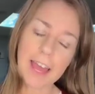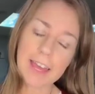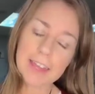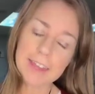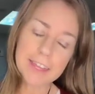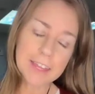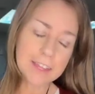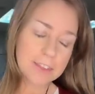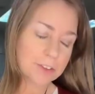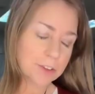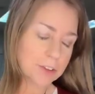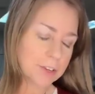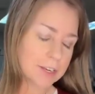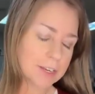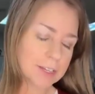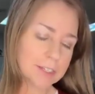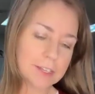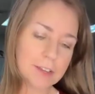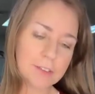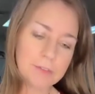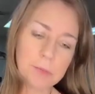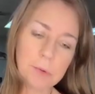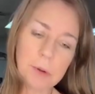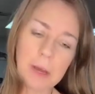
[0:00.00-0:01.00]
I think they're gonna
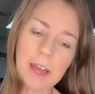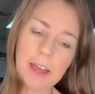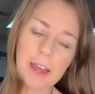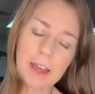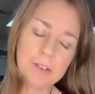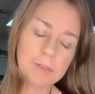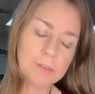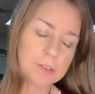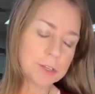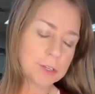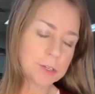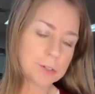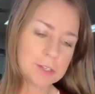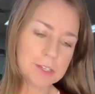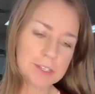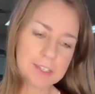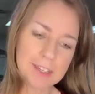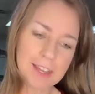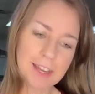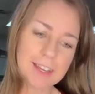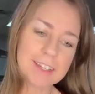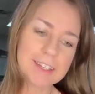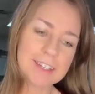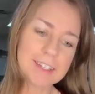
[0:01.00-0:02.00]
love whatever you
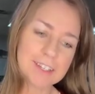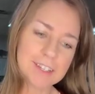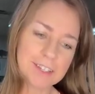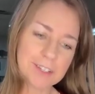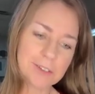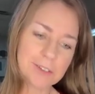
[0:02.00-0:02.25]
decide to